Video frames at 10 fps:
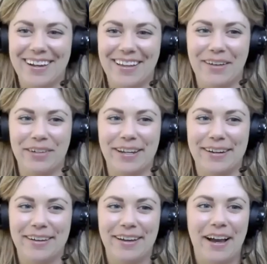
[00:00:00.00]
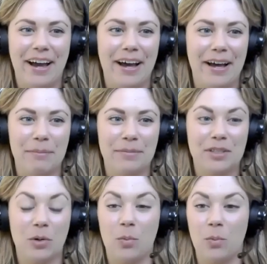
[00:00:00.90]
I love it.
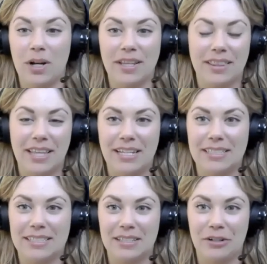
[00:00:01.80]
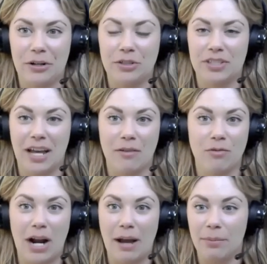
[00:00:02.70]
So one of the things, just kind
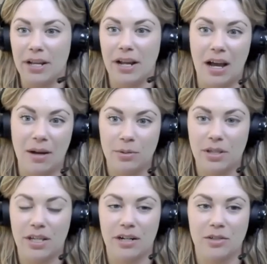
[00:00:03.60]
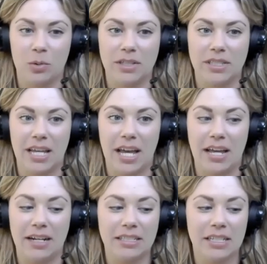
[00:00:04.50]
of wrapping up here towards the
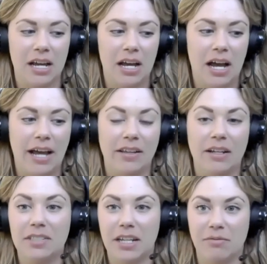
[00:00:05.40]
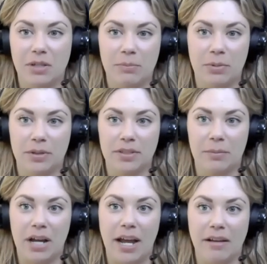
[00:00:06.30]
end, I love to give people
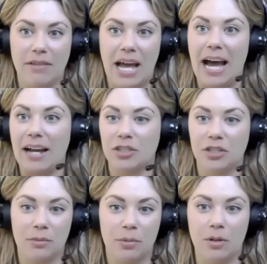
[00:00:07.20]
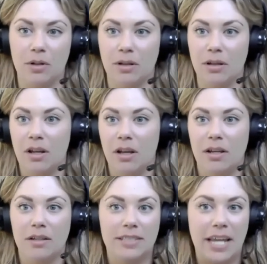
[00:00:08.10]
some kind of actionable
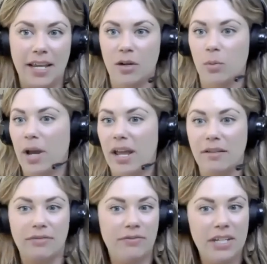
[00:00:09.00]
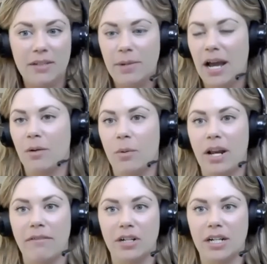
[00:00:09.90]
takeaway, feedback,
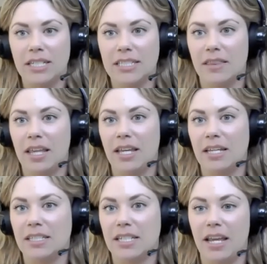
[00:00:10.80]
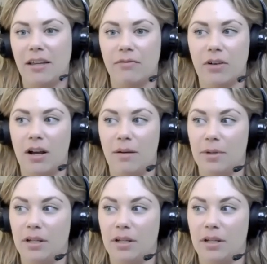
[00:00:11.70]
whatever it is that they can take from